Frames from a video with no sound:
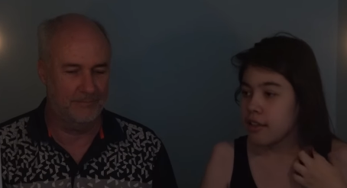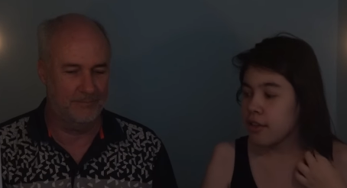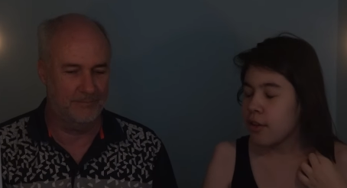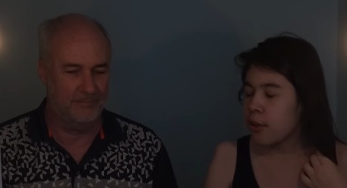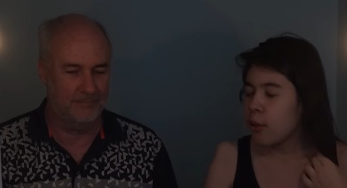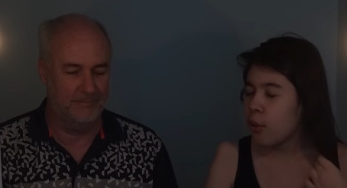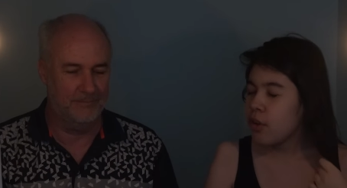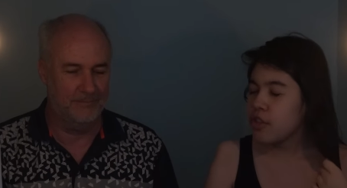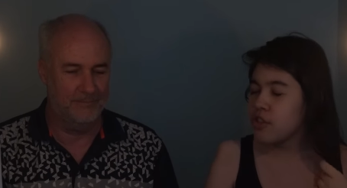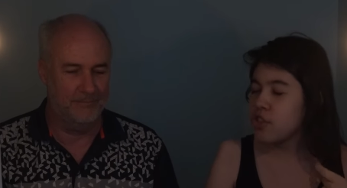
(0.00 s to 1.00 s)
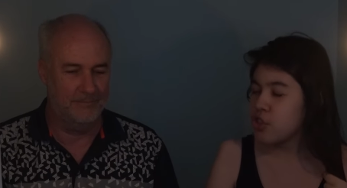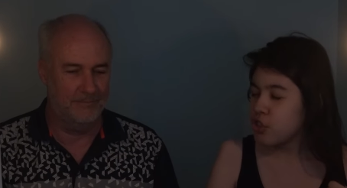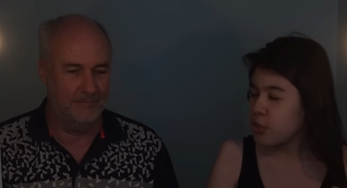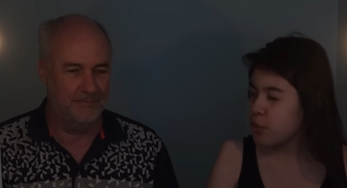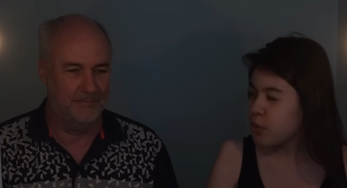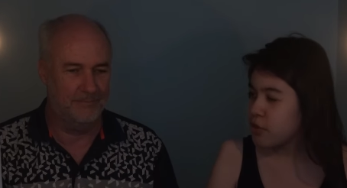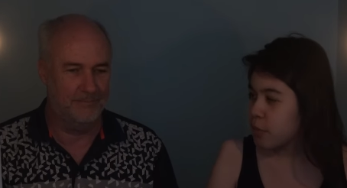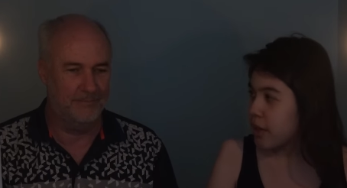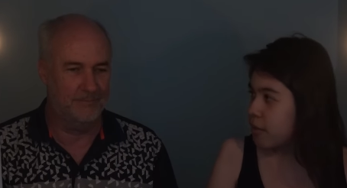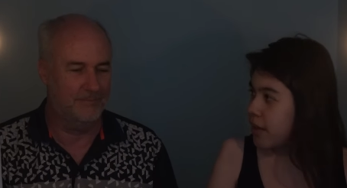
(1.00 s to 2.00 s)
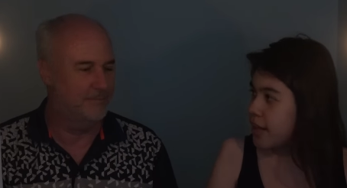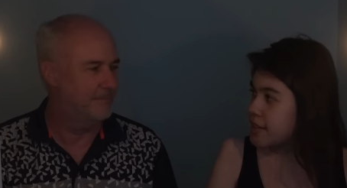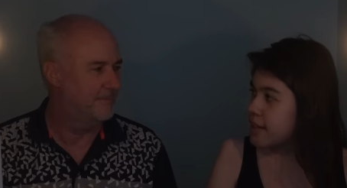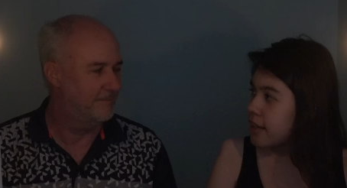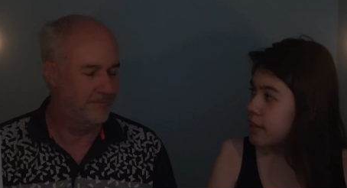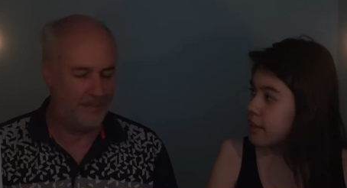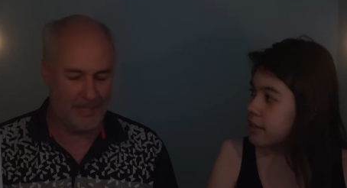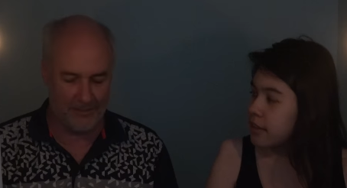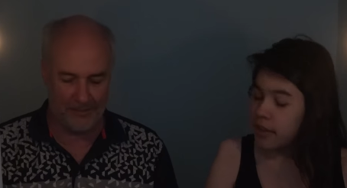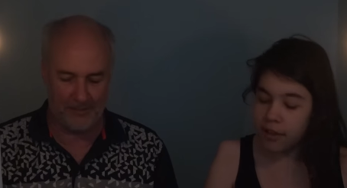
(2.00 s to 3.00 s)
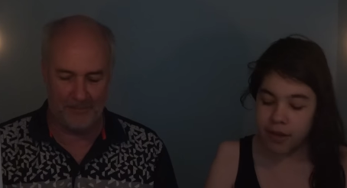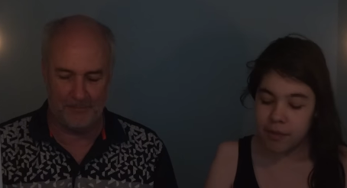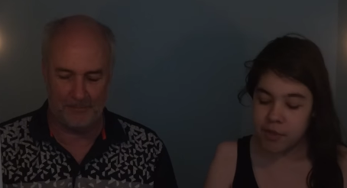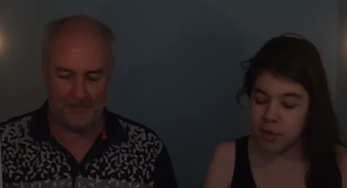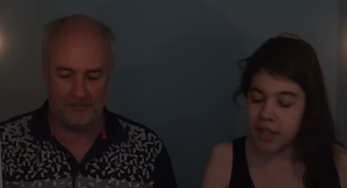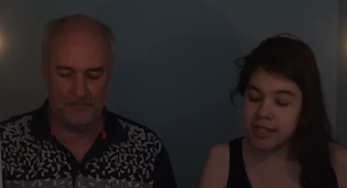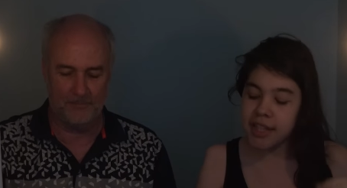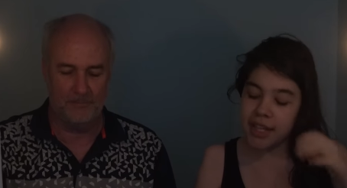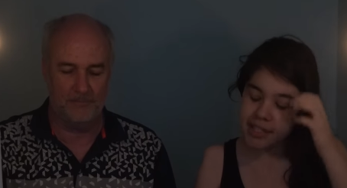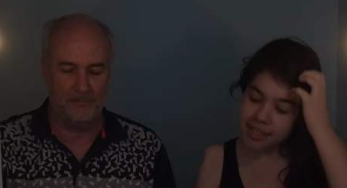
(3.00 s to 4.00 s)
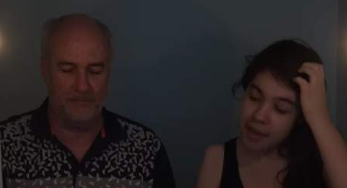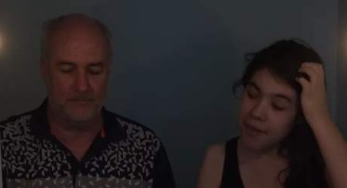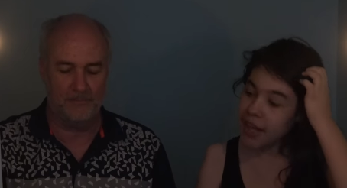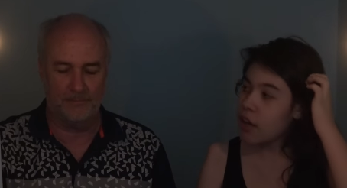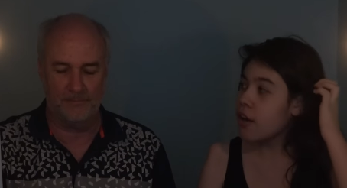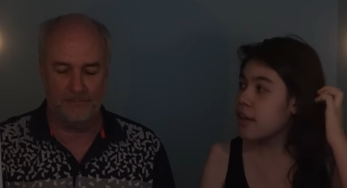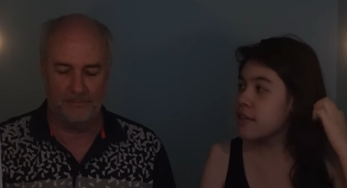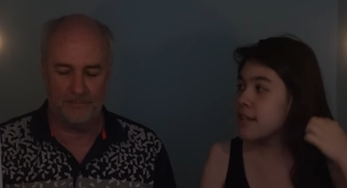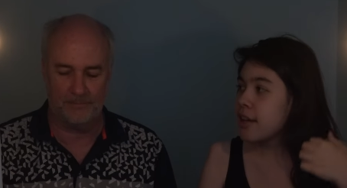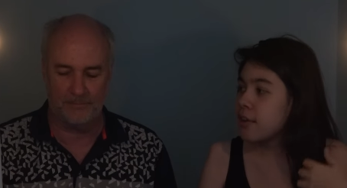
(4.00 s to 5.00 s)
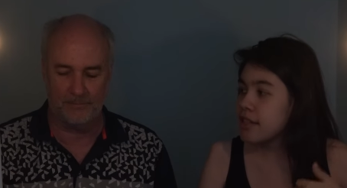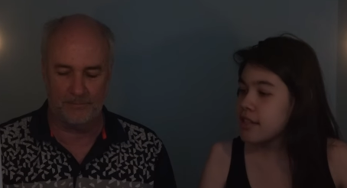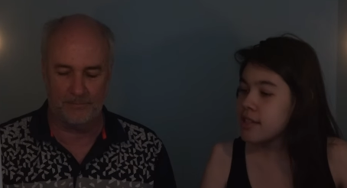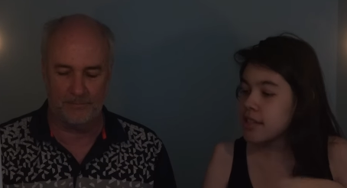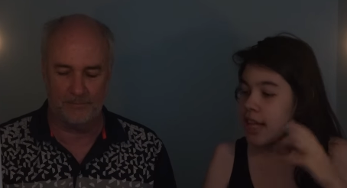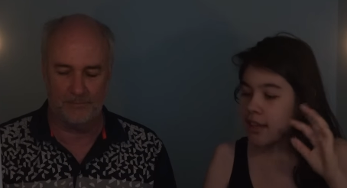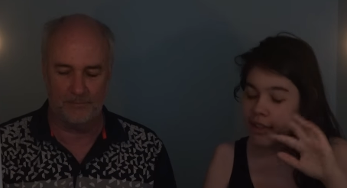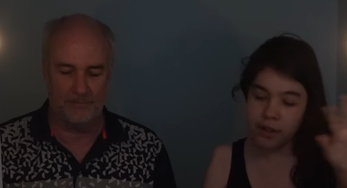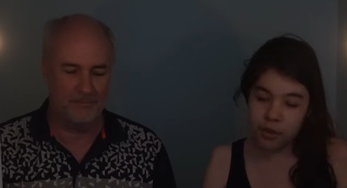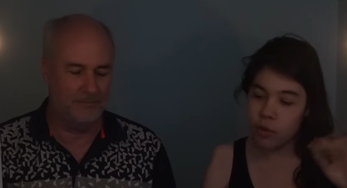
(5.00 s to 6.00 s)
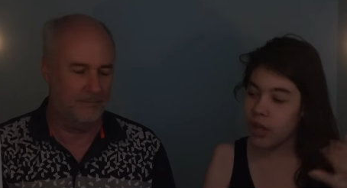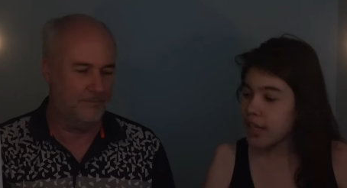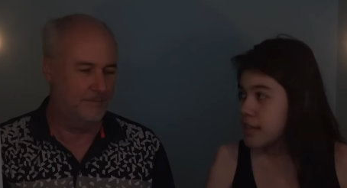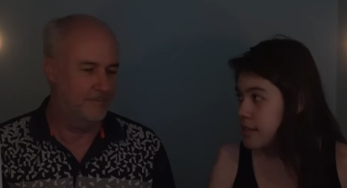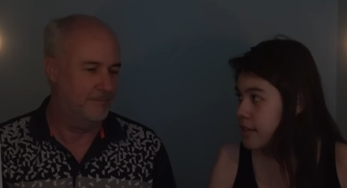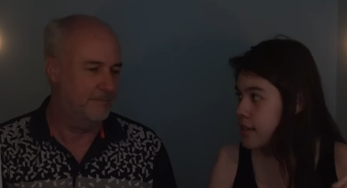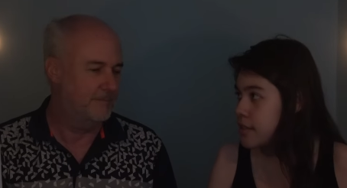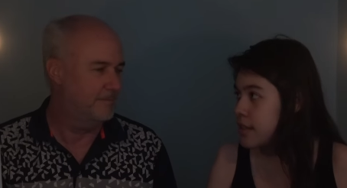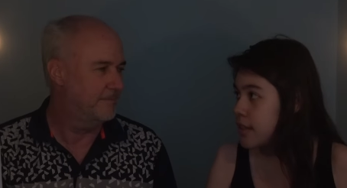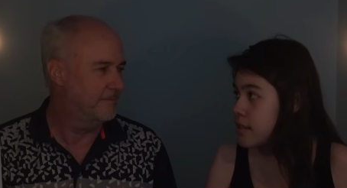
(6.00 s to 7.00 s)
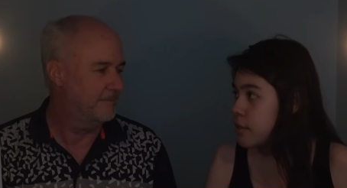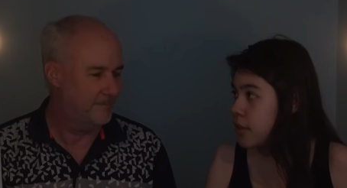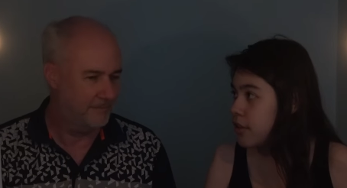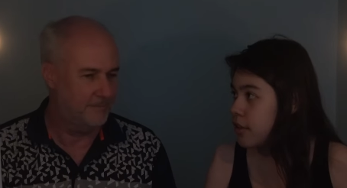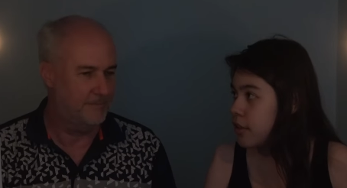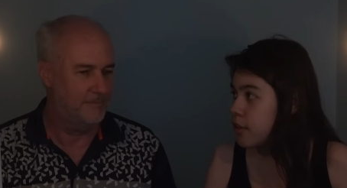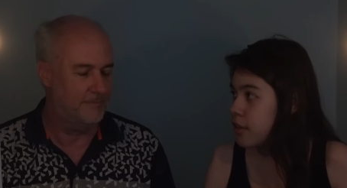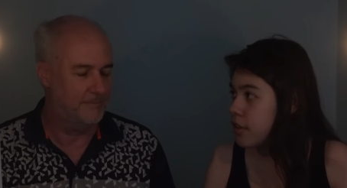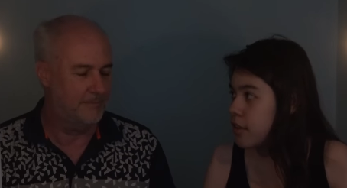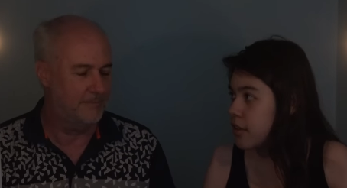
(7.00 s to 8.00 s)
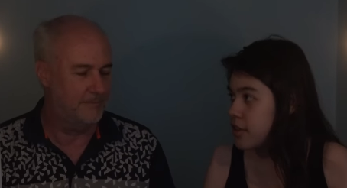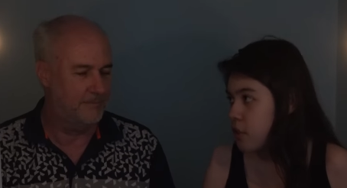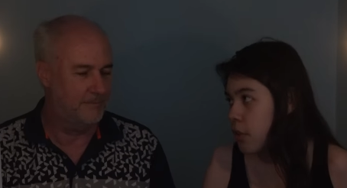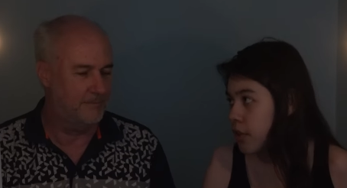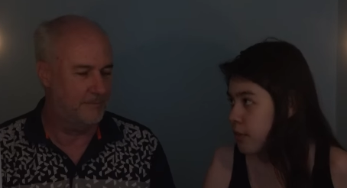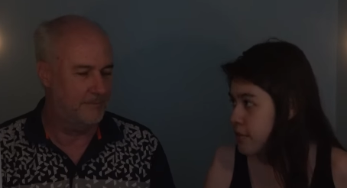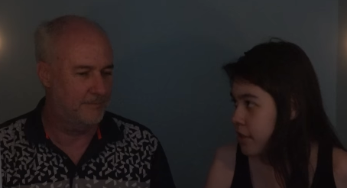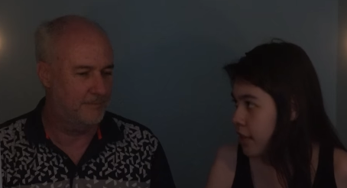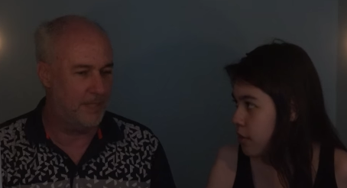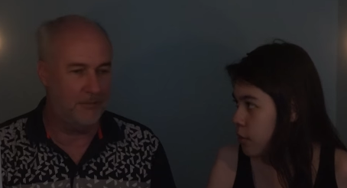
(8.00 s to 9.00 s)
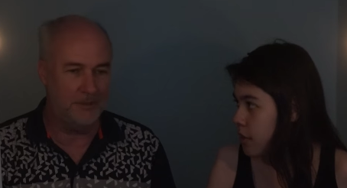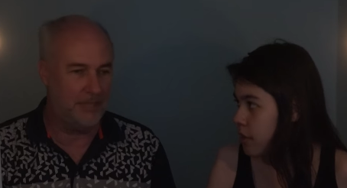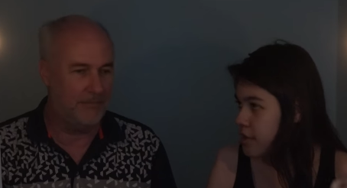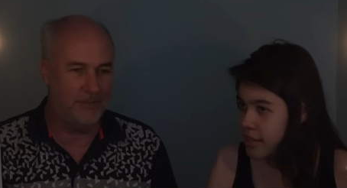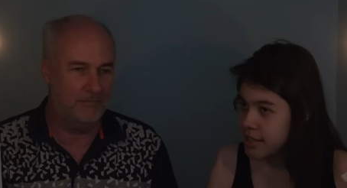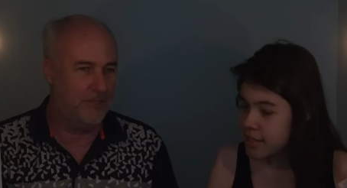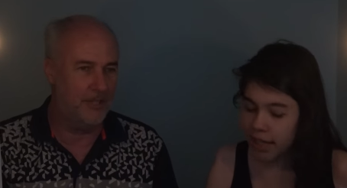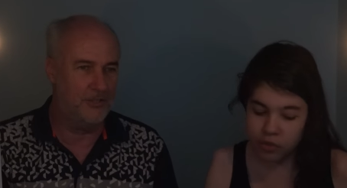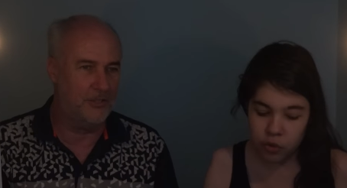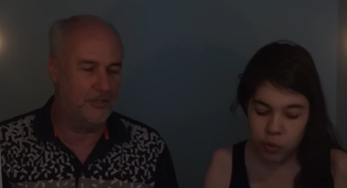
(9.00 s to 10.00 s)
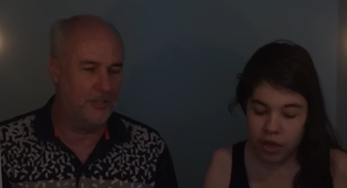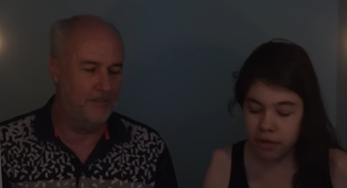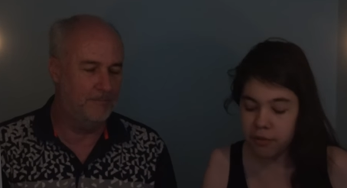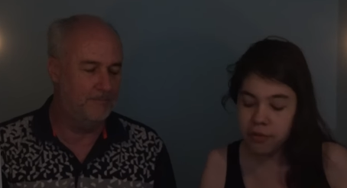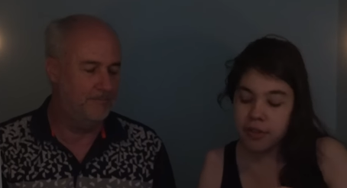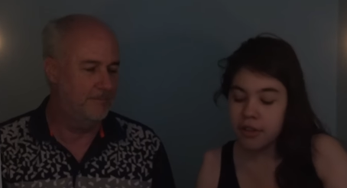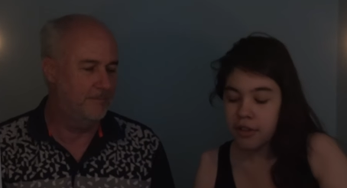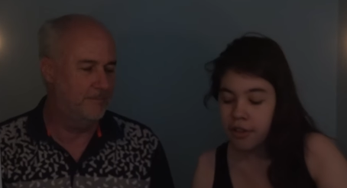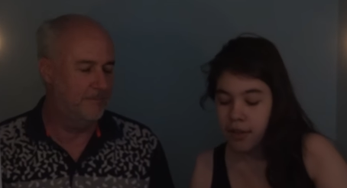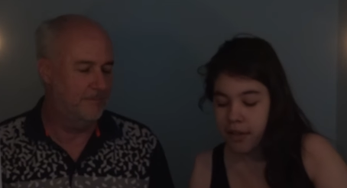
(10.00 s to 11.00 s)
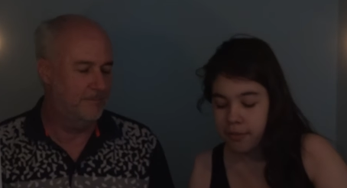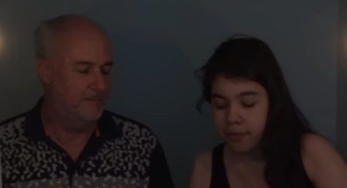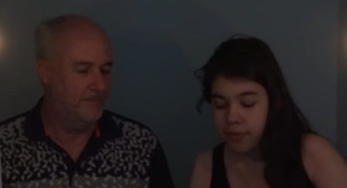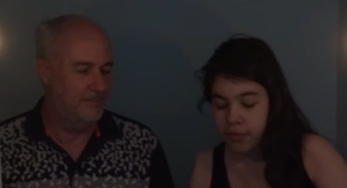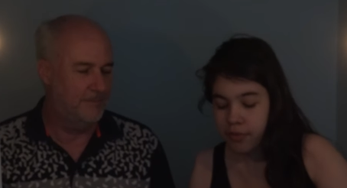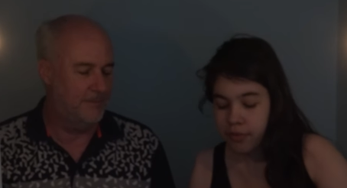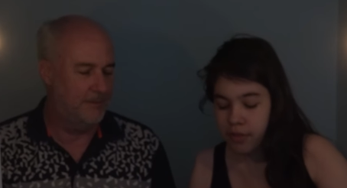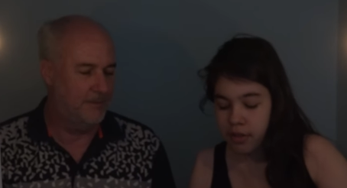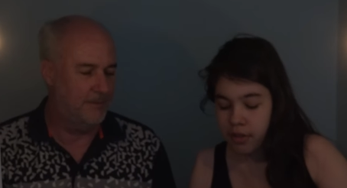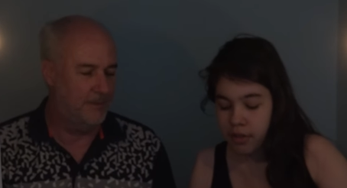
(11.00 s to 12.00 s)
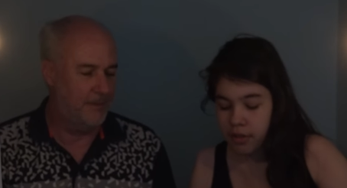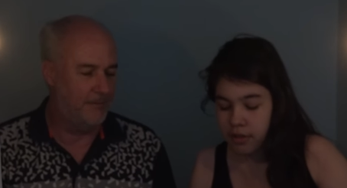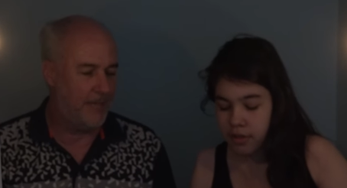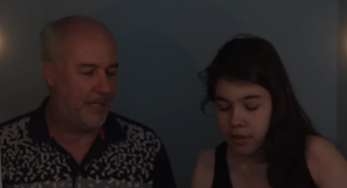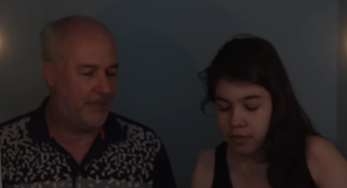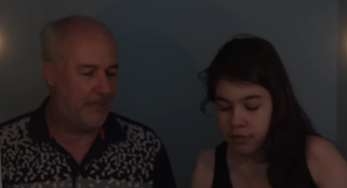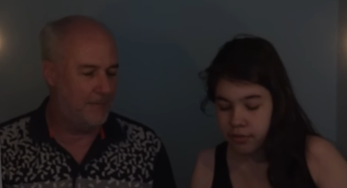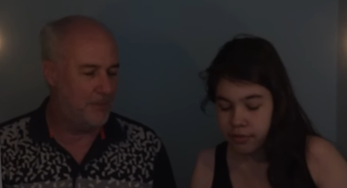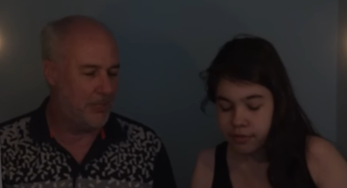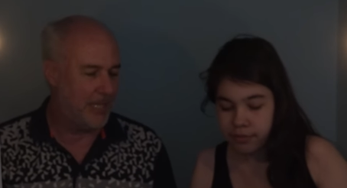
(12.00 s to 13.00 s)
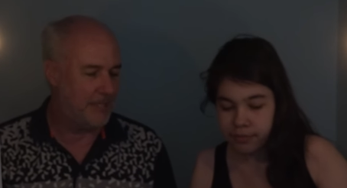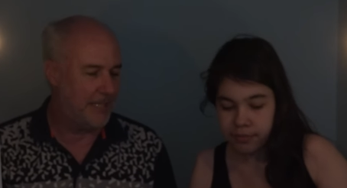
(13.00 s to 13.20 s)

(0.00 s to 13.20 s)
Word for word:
Speaker 1: the horseshoe spread, right? I said? Yes. Okay, so we're going to take seven cards out. This is like the quickest and easiest one to do. Unless you want to do the standard. No, one, seven this is cards like 12. Okay.
Speaker 2: If so, I get the lumberjacks,